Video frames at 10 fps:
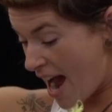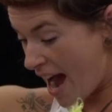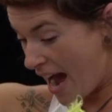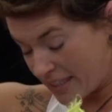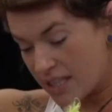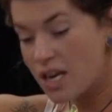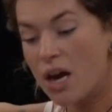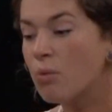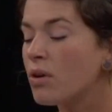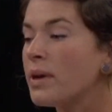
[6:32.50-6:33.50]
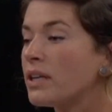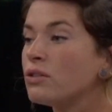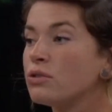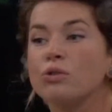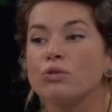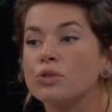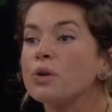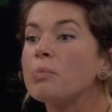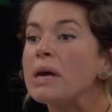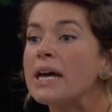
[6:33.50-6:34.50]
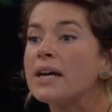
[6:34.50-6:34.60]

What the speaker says: I did not want to make those girls look bad.